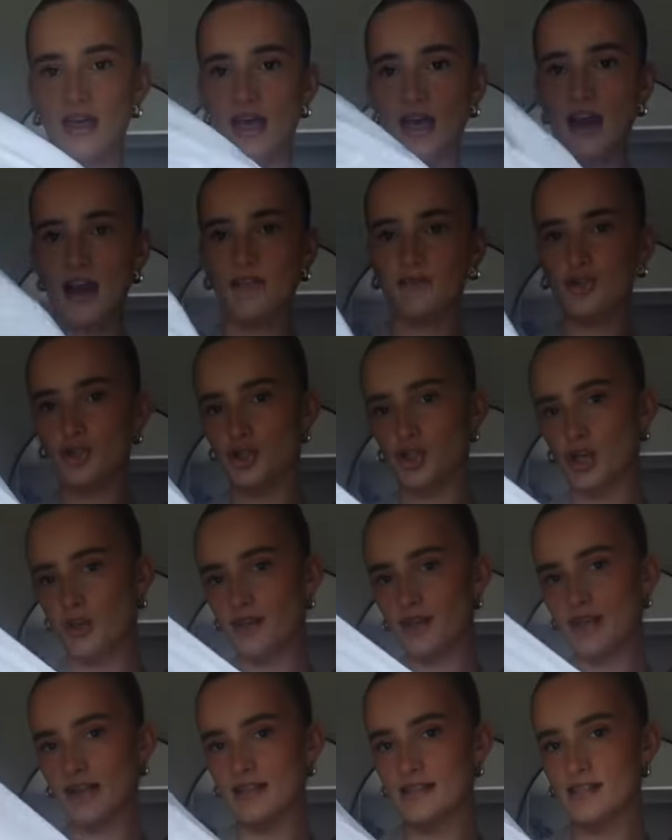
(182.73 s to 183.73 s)
then I've just
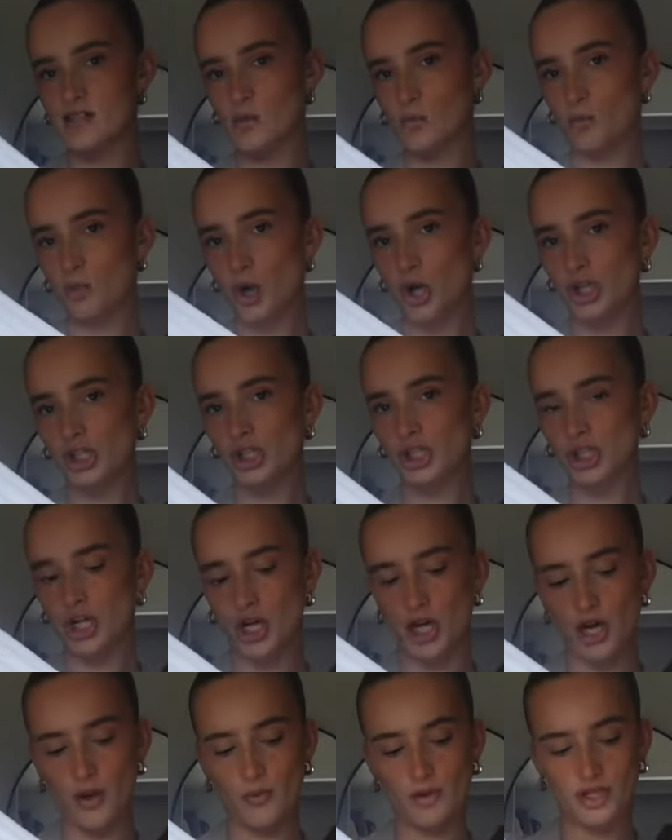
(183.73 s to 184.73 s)
got this white
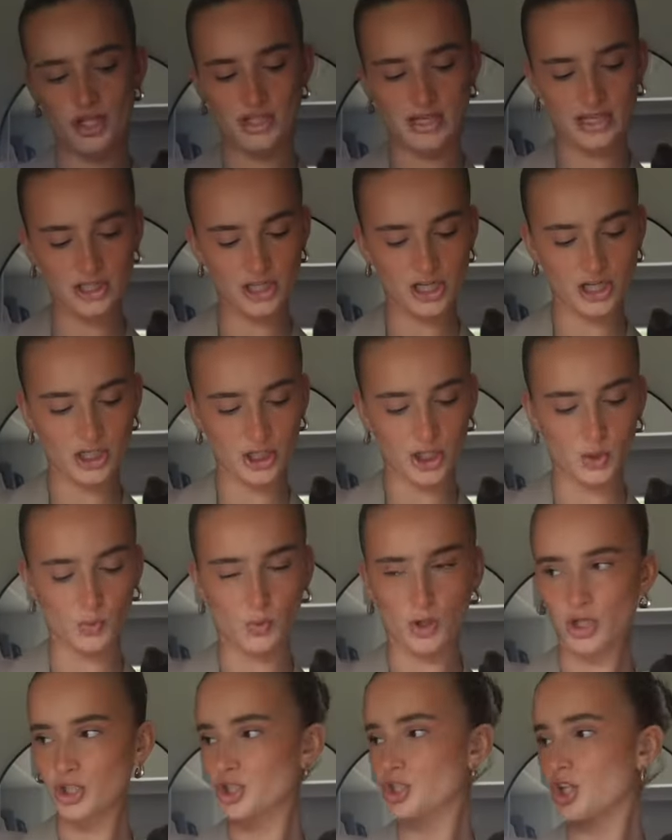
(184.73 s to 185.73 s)
shirt, which is actually a new
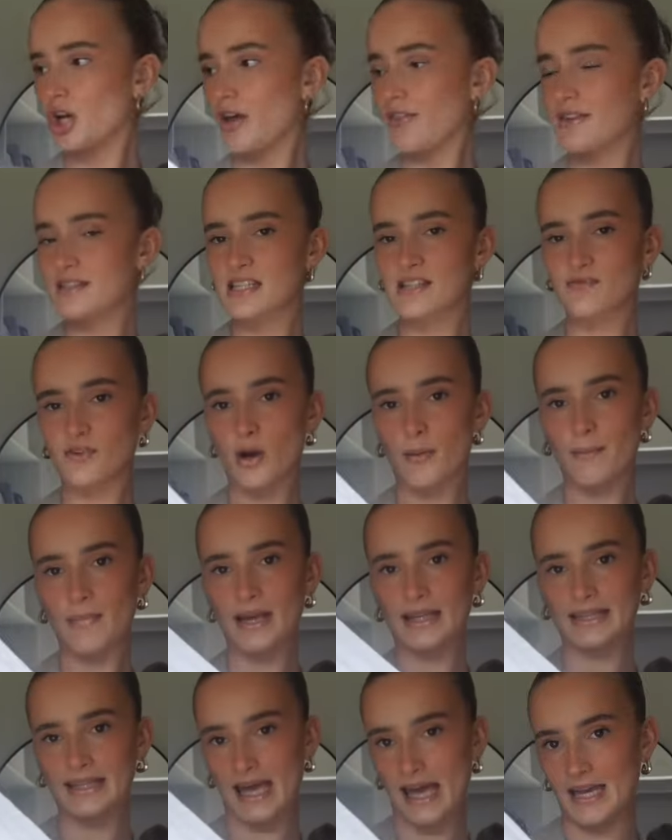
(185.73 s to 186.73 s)
white shirt. This is from
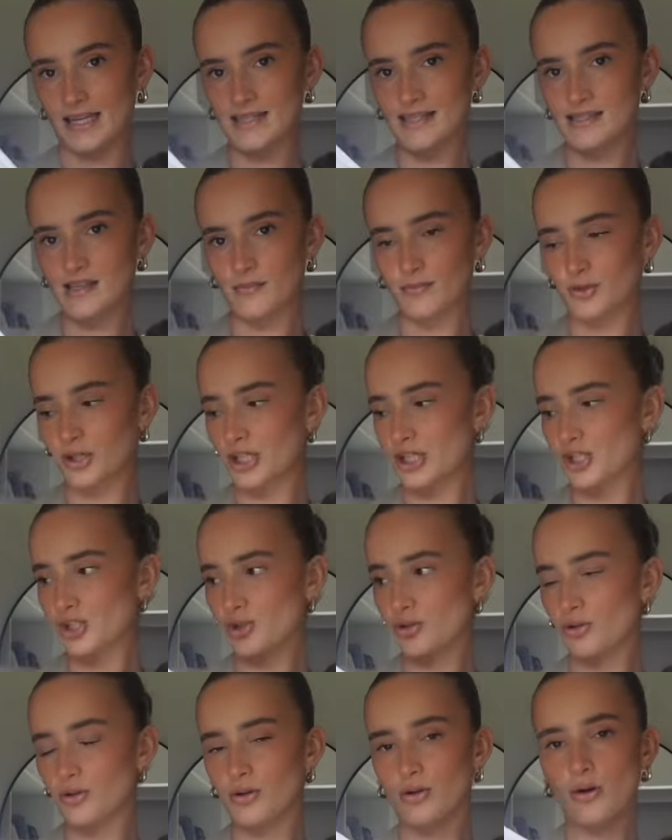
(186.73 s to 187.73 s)
Guess, I'm pretty
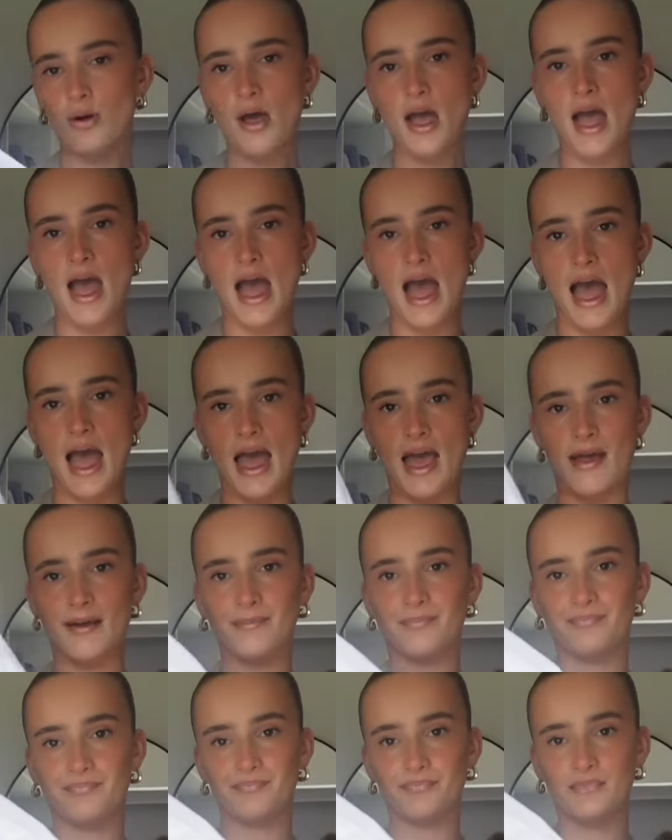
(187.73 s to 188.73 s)
sure.
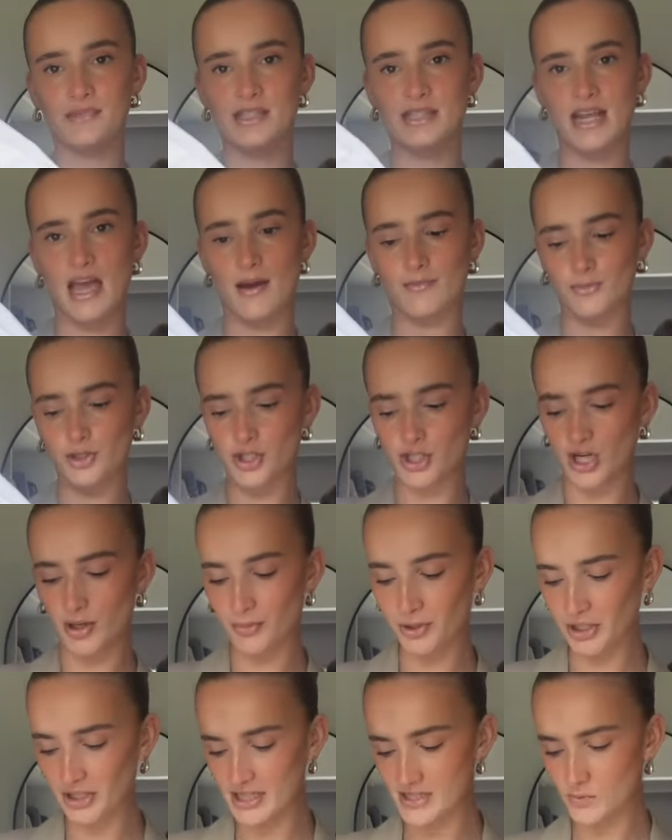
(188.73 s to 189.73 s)
So yeah, I'm just going
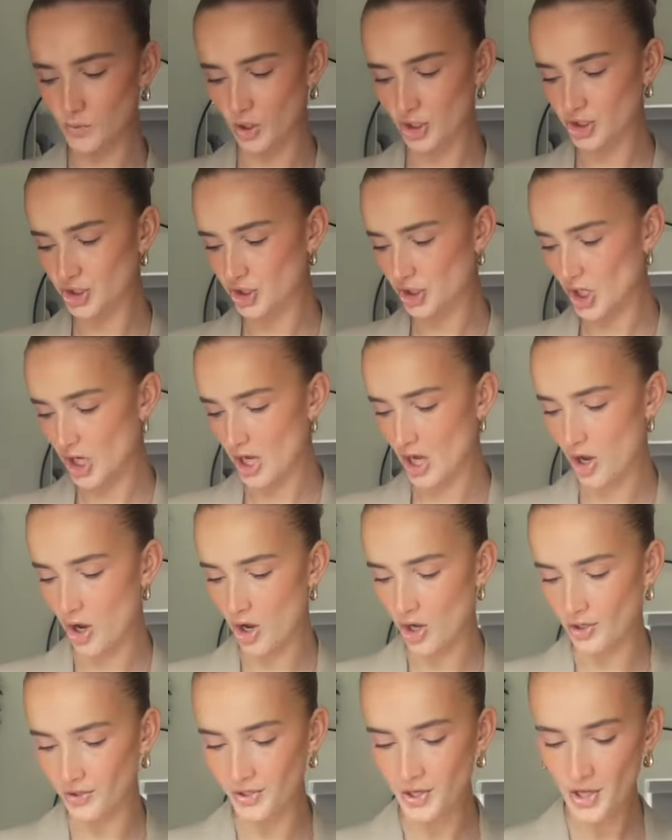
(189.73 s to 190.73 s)
to put this white shirt
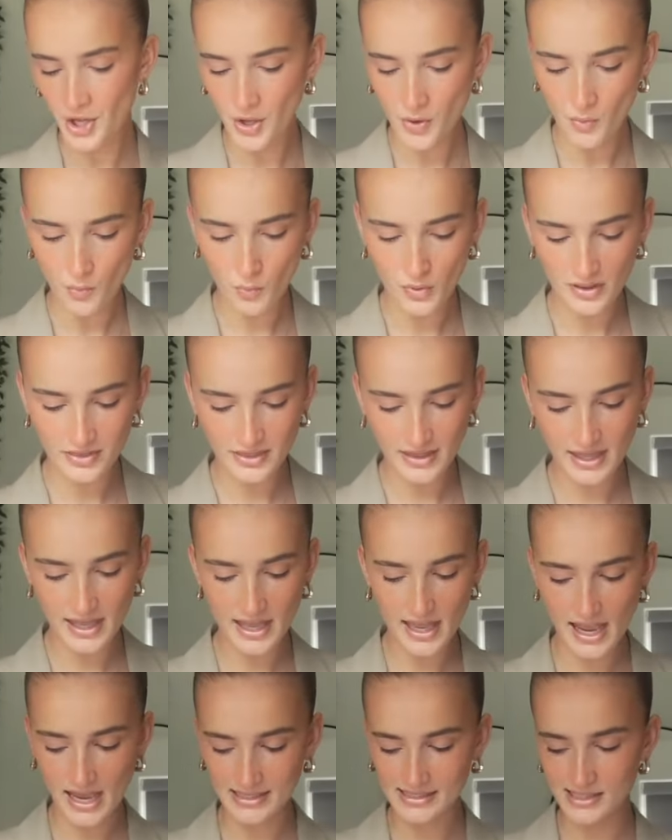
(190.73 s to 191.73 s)
on with
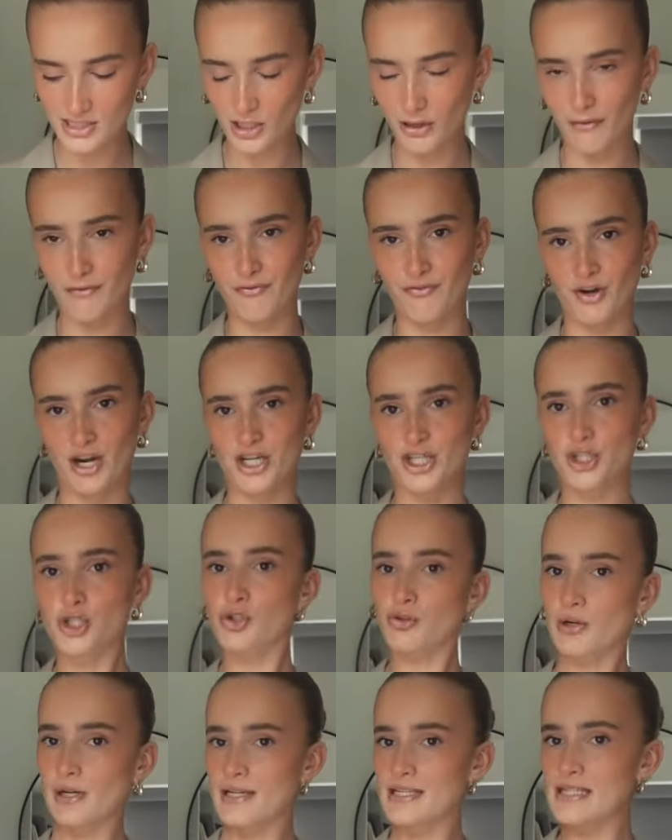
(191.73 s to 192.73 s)
it, as it's like a fresh
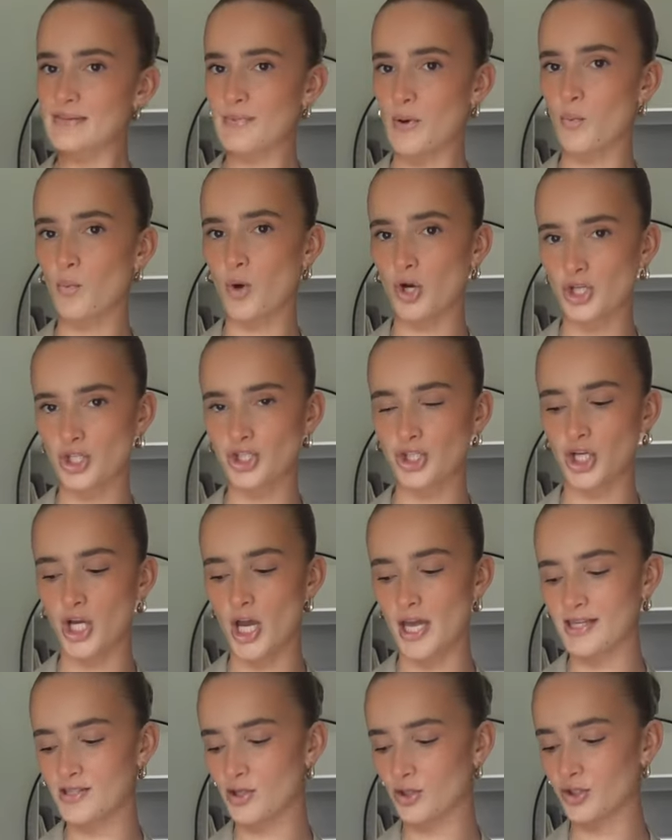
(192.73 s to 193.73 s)
crisp white
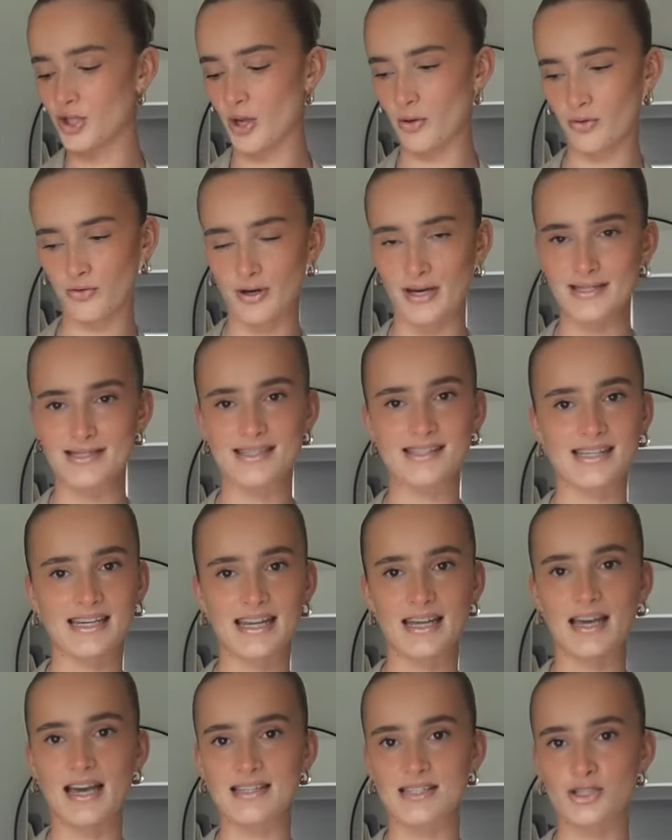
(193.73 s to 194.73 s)
shirt. It's got no creases in
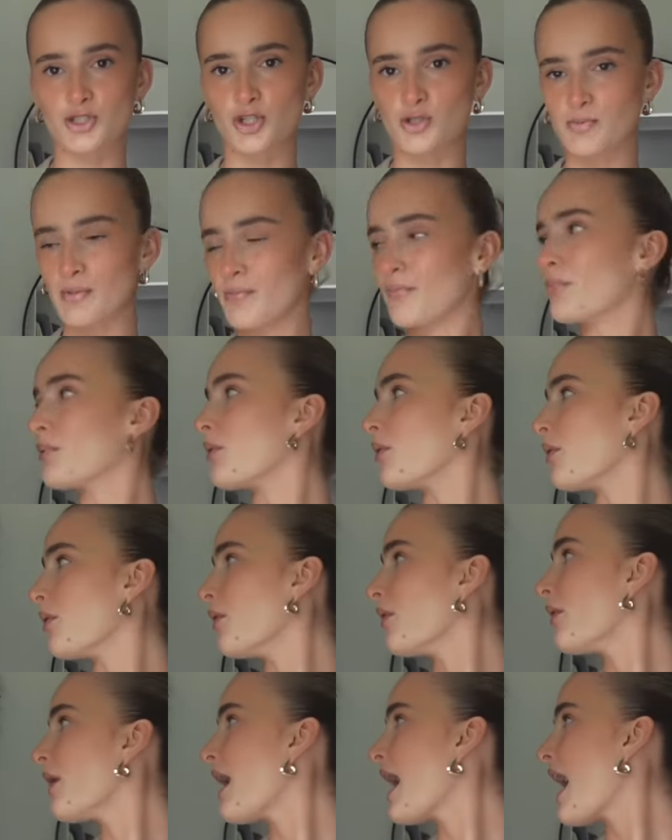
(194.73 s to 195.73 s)
it as it's just been
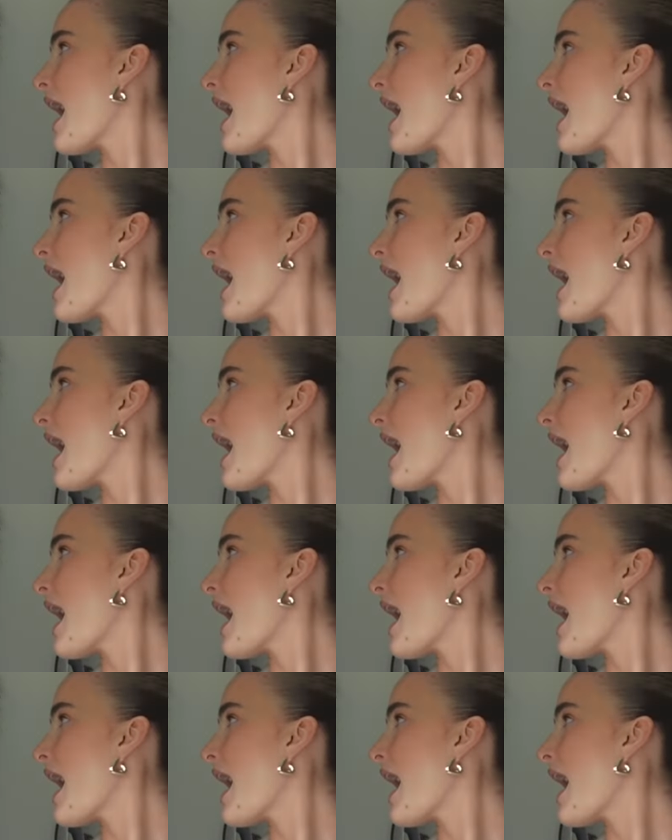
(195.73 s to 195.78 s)
bought.